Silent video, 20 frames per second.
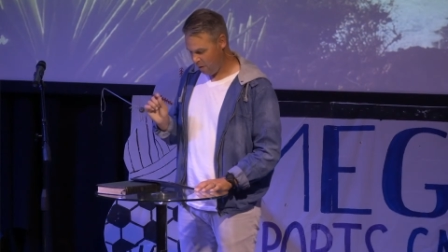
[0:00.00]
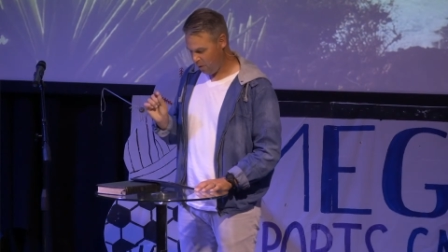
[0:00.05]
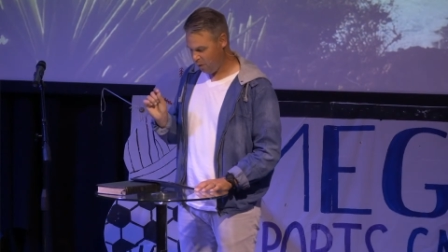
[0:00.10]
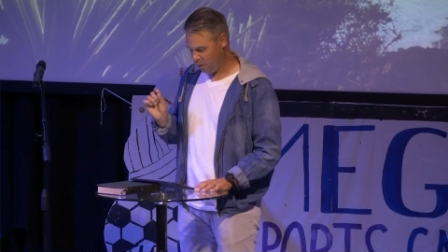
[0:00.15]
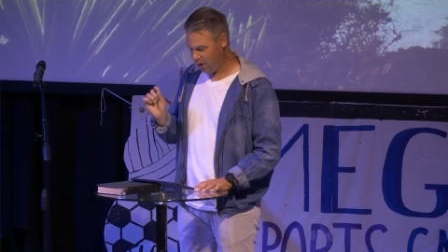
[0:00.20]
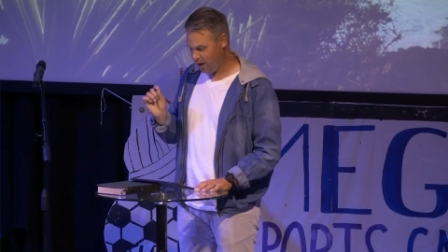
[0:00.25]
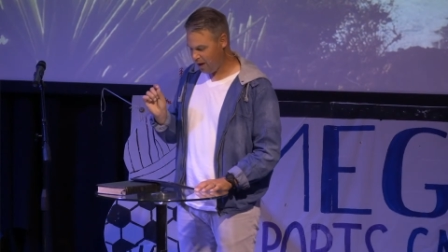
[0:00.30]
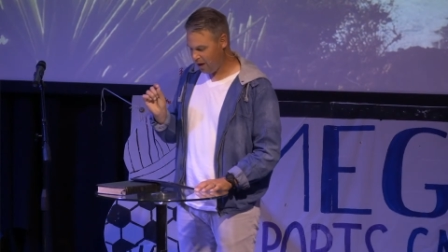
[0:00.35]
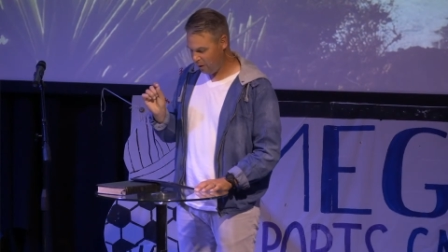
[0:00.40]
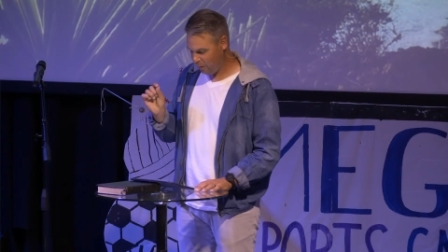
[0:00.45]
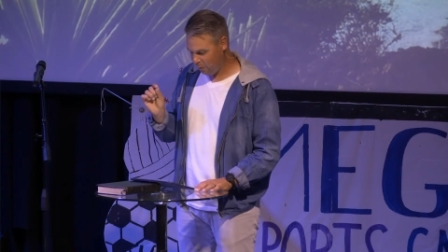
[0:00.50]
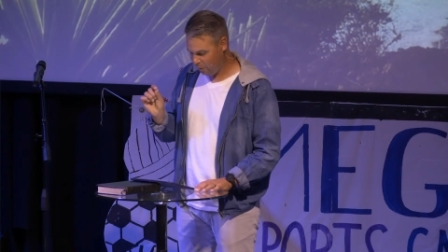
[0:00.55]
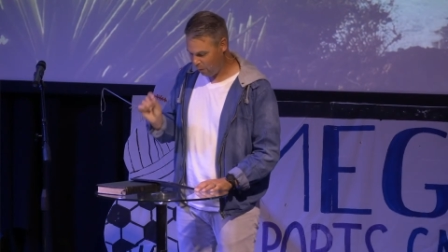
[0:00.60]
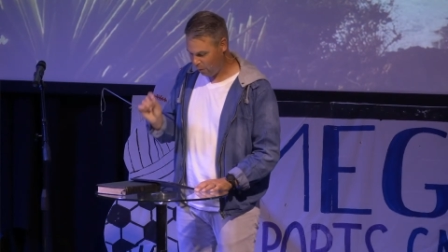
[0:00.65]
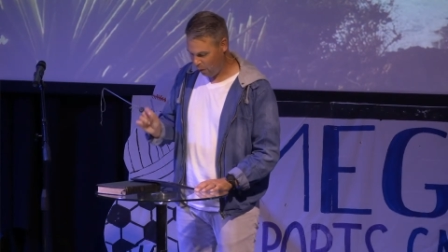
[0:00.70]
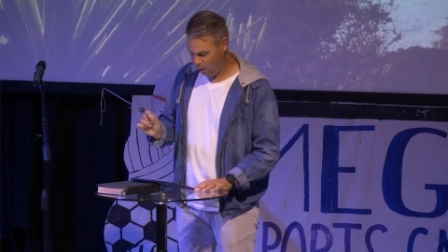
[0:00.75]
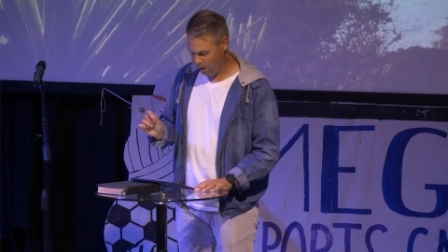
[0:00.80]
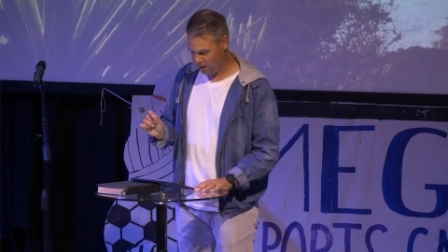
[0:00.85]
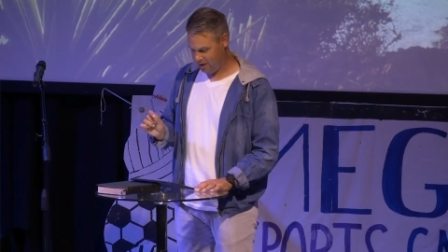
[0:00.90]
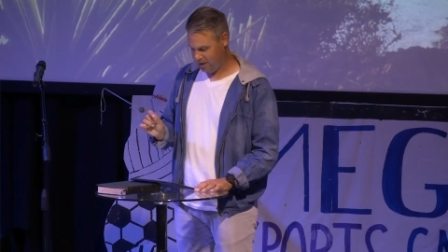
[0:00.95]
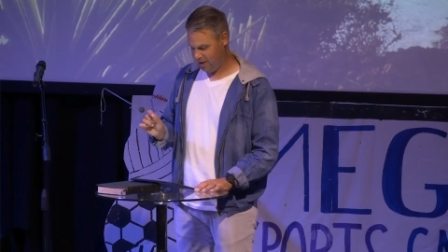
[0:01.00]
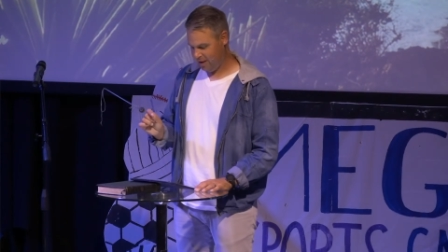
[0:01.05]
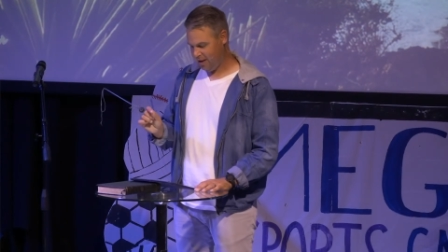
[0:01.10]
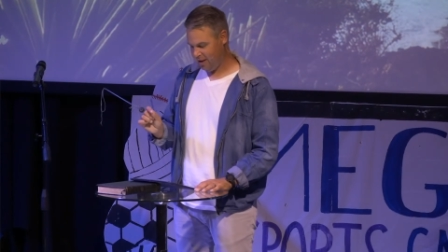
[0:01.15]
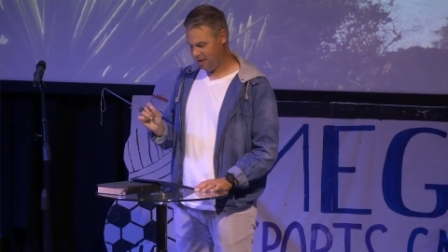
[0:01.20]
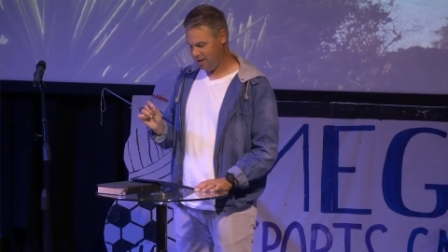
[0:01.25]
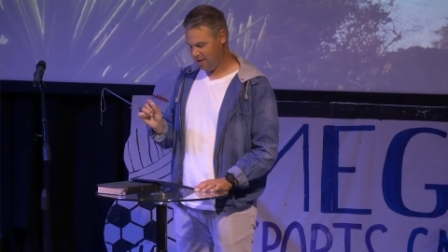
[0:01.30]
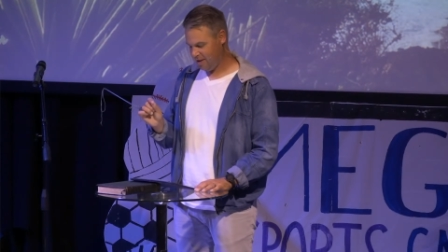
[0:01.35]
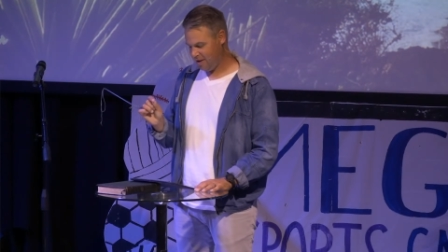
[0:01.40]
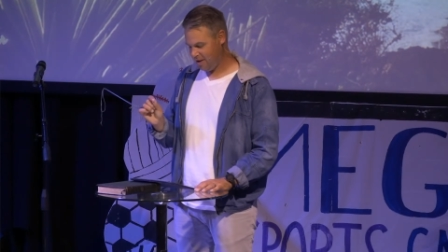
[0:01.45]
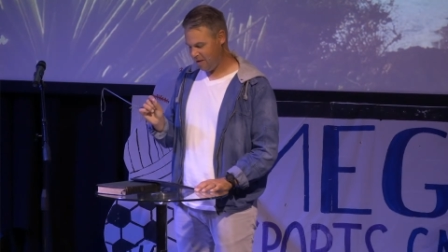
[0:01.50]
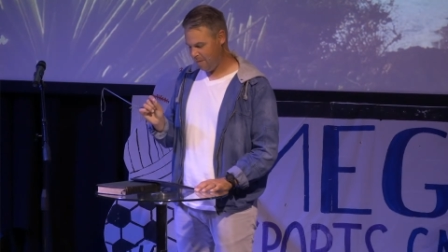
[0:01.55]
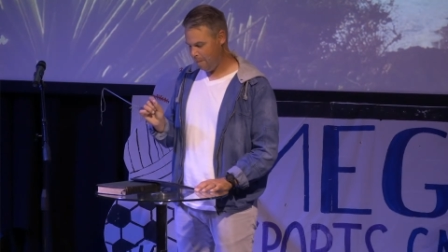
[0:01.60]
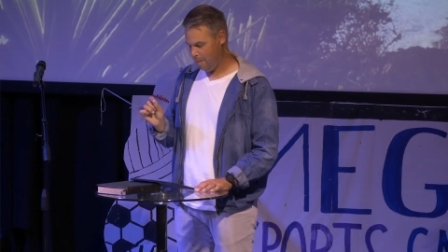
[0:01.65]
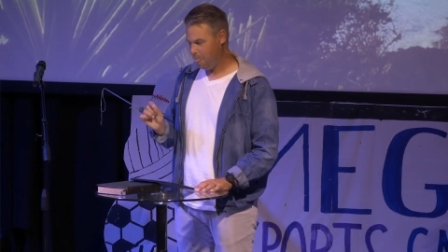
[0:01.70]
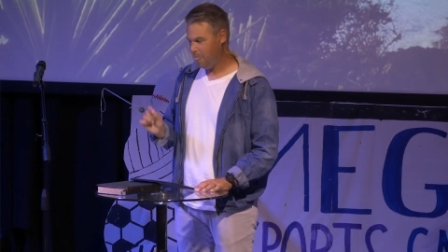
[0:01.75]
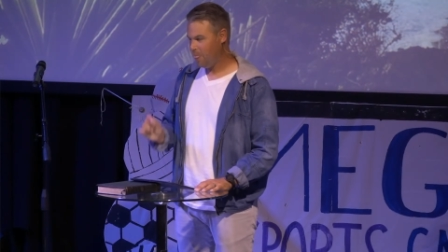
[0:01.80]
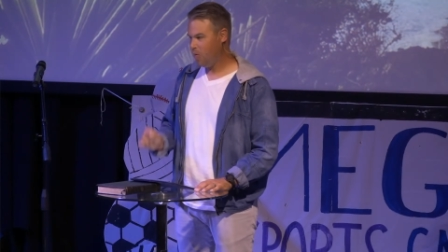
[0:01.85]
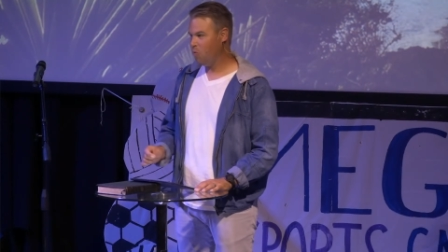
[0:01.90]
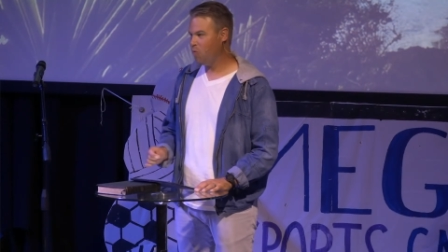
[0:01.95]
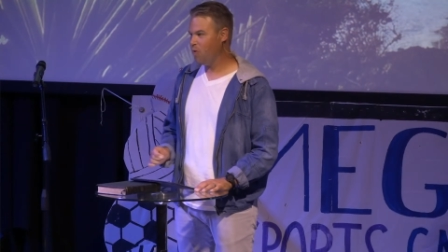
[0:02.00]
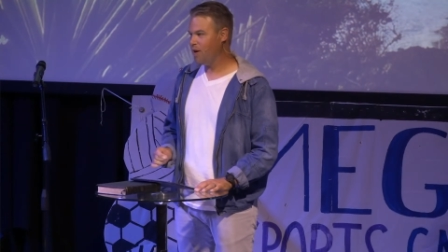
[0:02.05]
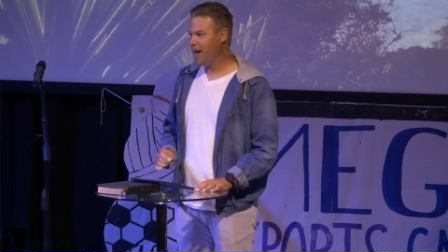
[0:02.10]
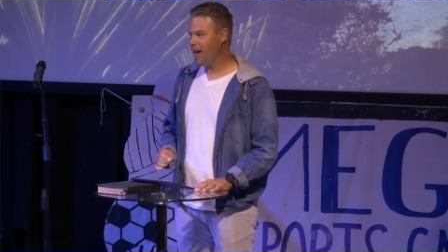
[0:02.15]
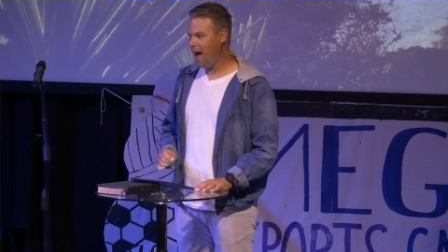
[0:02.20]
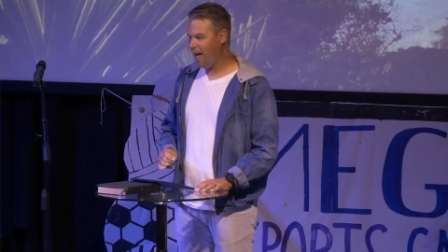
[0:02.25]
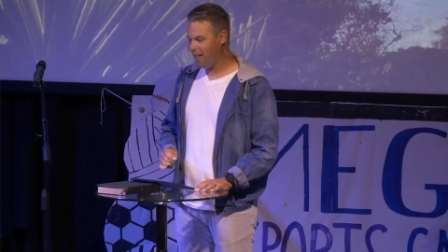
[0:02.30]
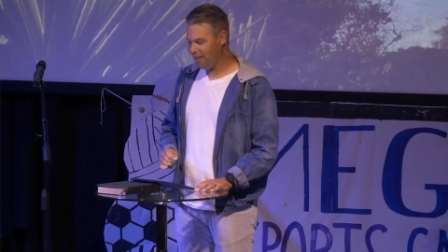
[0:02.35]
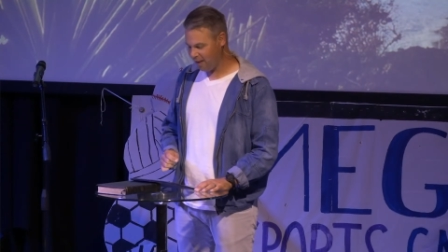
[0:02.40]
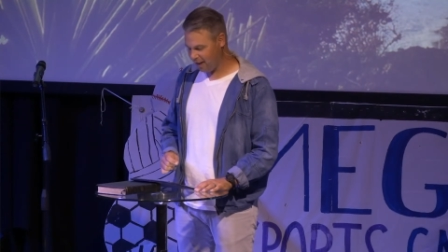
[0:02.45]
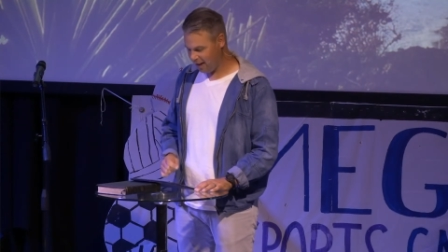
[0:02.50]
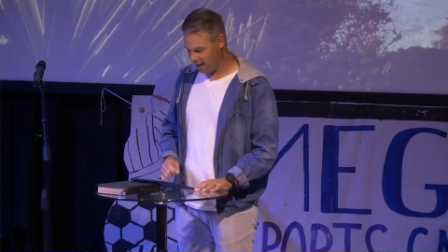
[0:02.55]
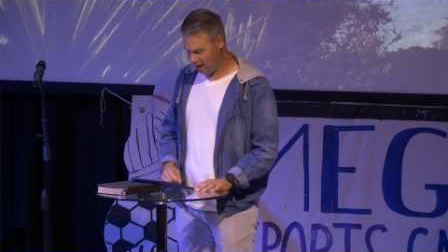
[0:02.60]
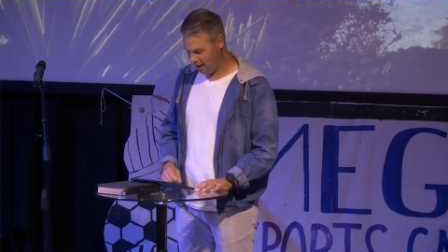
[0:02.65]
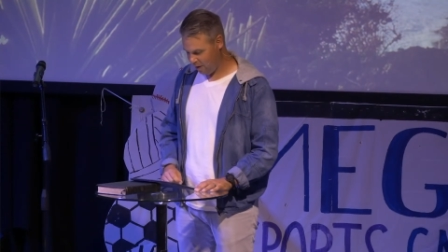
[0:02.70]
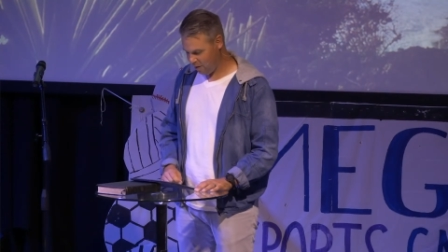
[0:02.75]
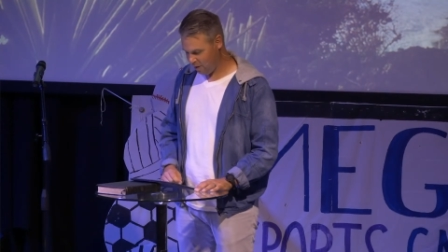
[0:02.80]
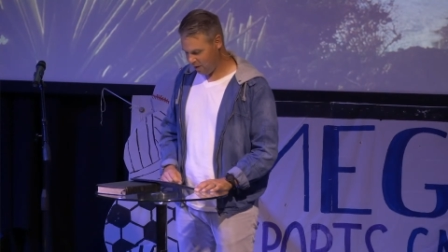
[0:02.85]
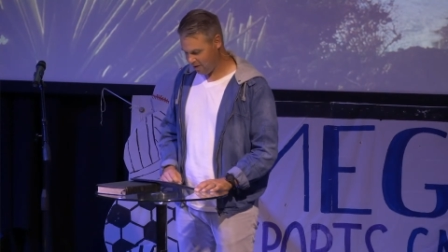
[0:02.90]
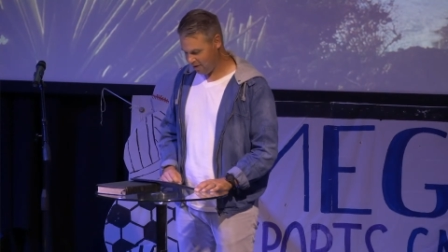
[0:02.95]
reinforces the reality of his